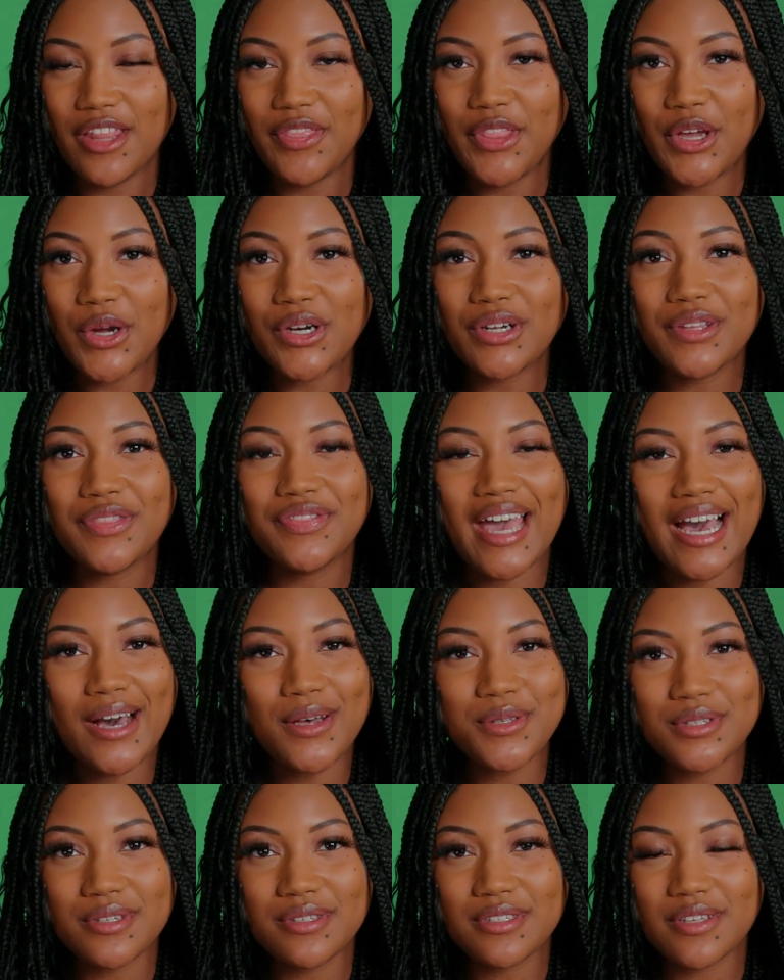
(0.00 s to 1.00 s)
There are
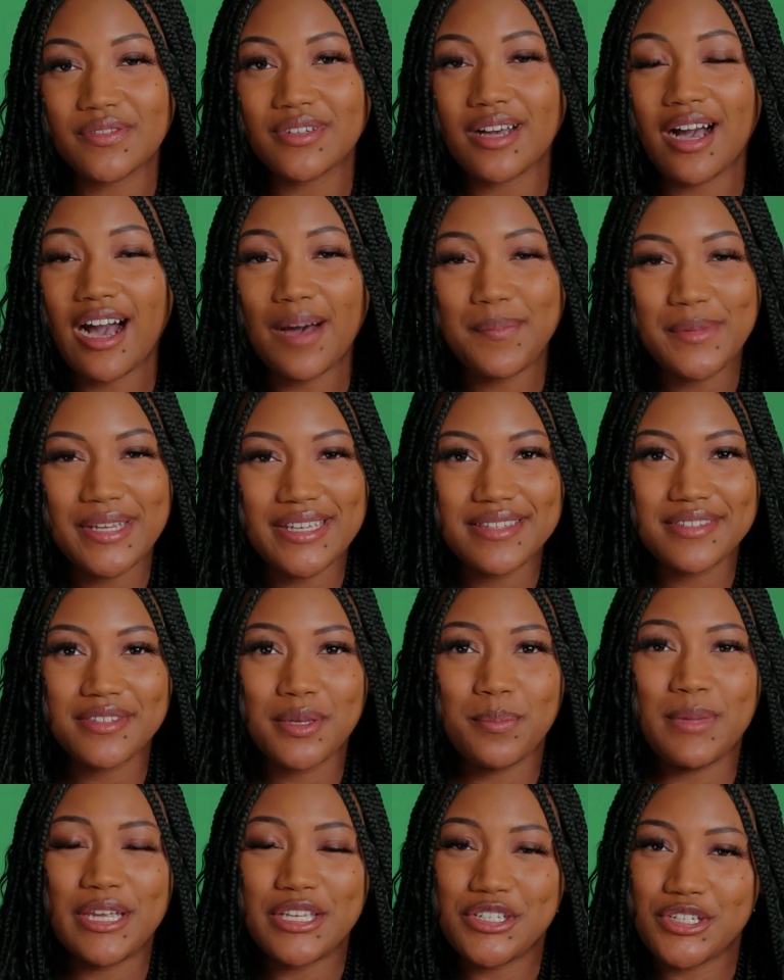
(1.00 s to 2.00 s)
thousands of comments
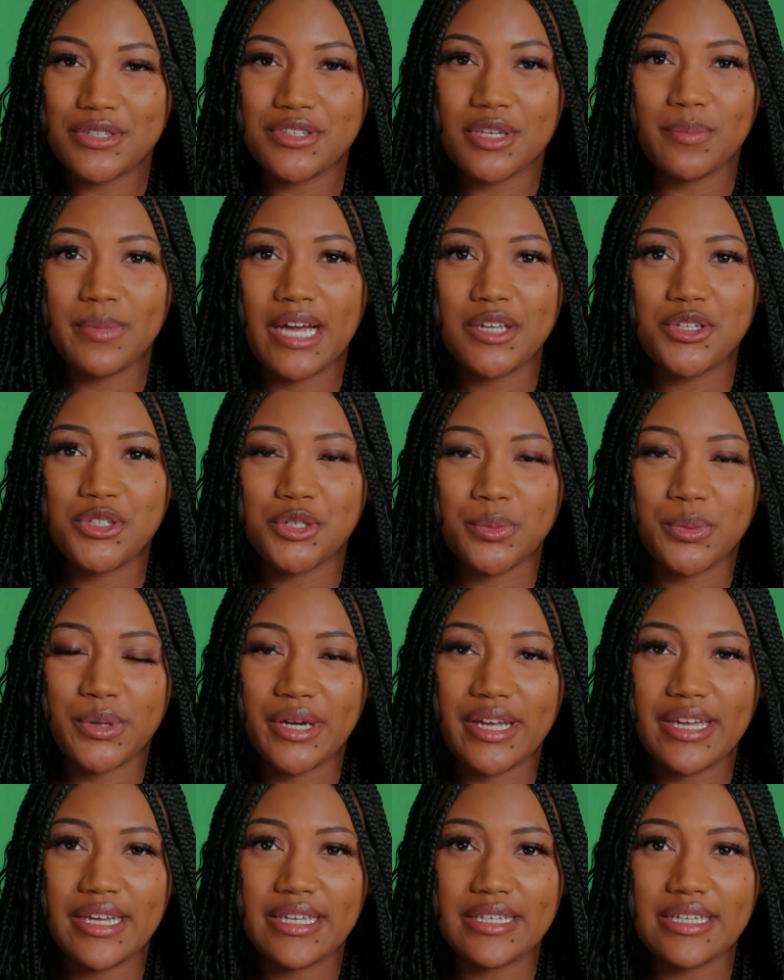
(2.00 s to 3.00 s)
and mentions about your
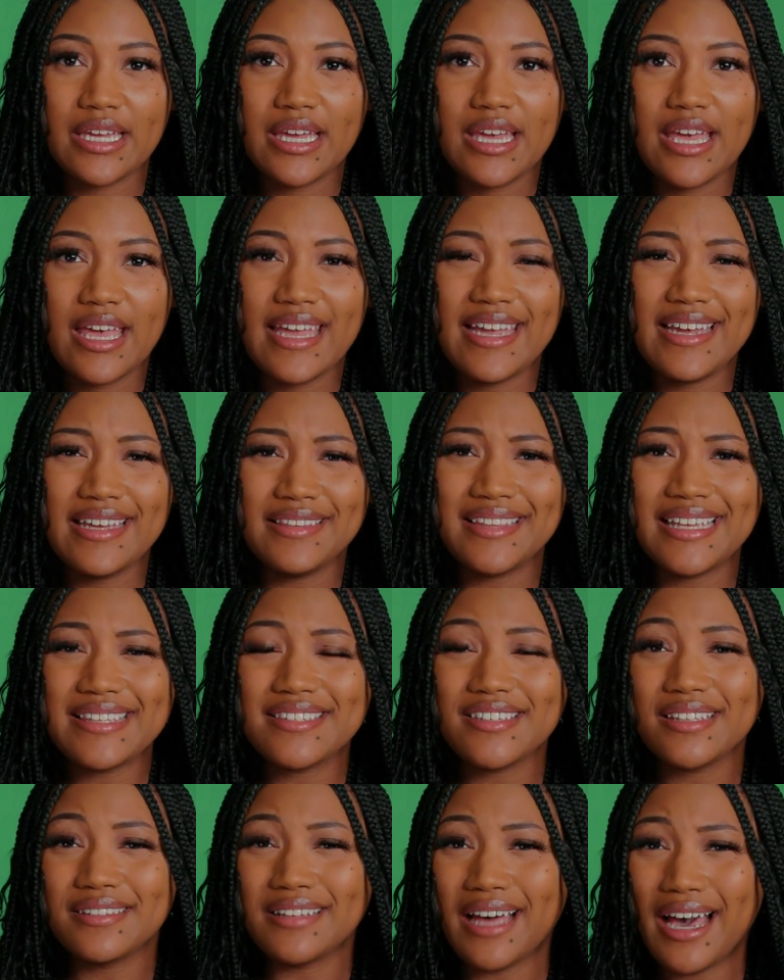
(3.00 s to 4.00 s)
brand, and
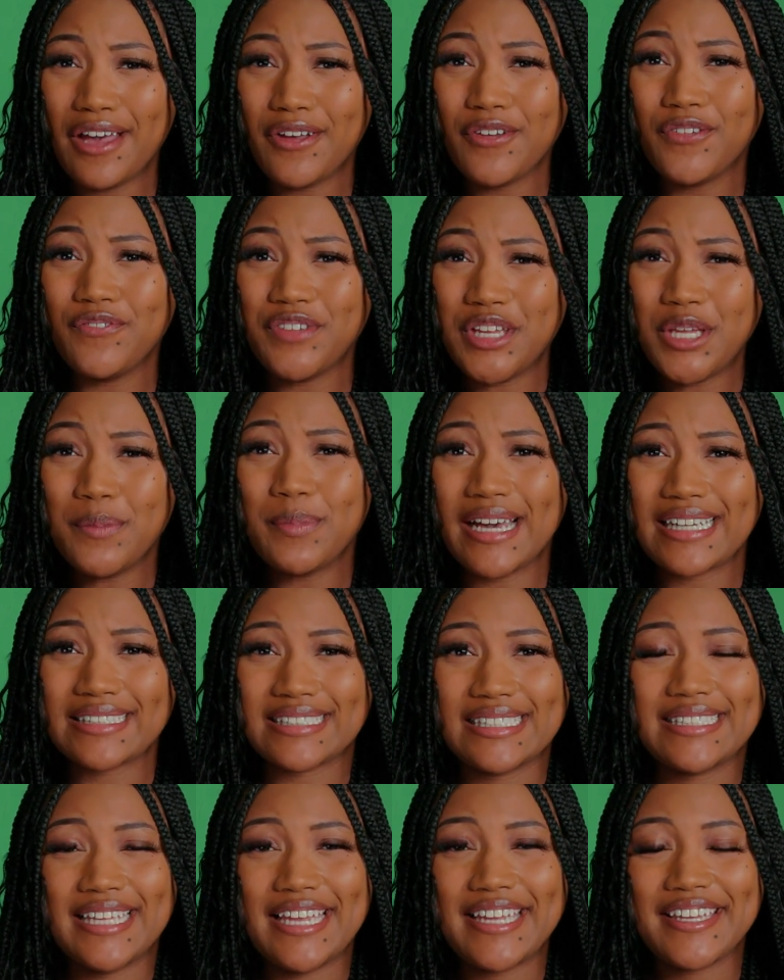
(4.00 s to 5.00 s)
that's a lot of feedback
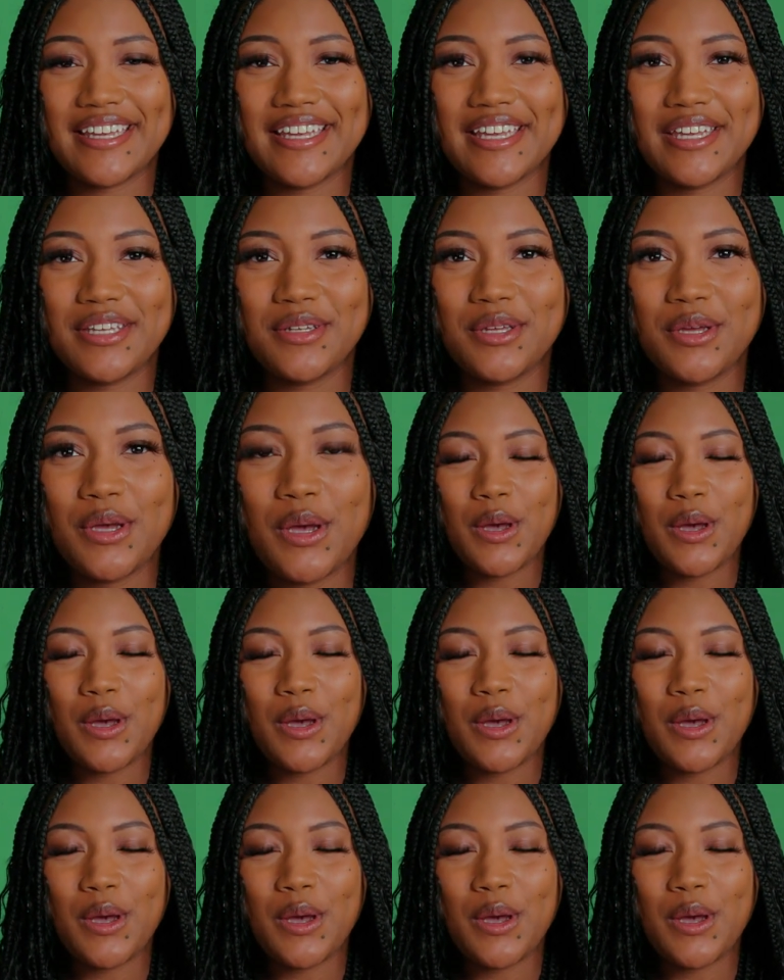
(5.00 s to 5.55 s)
to take in.